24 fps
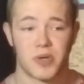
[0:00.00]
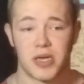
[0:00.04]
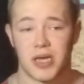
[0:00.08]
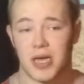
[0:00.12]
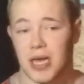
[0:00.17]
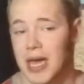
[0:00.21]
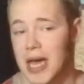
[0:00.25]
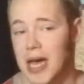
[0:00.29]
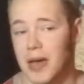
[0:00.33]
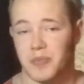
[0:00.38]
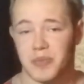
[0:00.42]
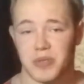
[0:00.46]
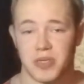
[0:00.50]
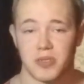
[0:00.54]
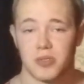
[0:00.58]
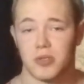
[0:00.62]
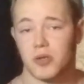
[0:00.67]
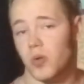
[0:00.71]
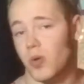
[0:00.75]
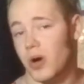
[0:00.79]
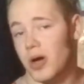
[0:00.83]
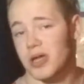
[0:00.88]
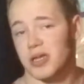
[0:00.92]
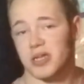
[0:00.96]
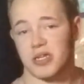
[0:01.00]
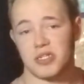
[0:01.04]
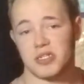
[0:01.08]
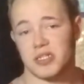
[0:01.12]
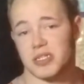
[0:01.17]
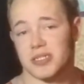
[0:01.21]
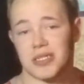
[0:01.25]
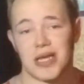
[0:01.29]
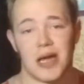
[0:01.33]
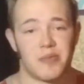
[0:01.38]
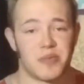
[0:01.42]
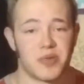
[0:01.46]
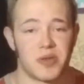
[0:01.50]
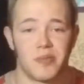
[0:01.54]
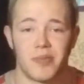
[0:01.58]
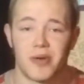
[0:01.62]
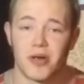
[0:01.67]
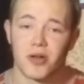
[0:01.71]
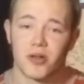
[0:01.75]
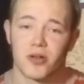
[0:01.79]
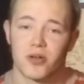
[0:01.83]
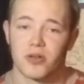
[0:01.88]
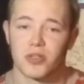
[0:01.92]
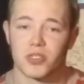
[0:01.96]
Captain Gwen, and she's Captain
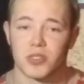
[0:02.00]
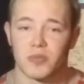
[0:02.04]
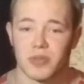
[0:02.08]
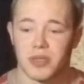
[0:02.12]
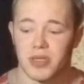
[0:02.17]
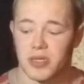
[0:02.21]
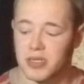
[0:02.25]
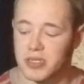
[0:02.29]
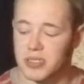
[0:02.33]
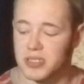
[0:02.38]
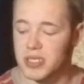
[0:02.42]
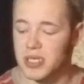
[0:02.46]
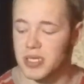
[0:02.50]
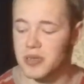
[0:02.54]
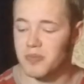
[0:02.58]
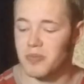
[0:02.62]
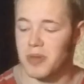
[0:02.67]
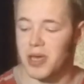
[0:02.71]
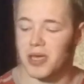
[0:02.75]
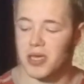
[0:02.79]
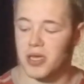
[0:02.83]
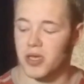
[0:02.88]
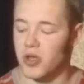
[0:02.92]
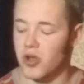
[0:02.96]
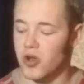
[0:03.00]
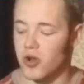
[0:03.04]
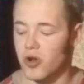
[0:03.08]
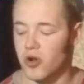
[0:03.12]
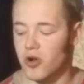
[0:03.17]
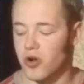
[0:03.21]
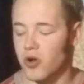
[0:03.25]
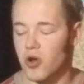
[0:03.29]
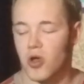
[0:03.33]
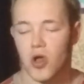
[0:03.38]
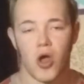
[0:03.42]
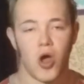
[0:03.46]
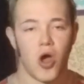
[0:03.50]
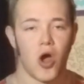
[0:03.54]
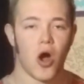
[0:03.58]
America, and they just keep making her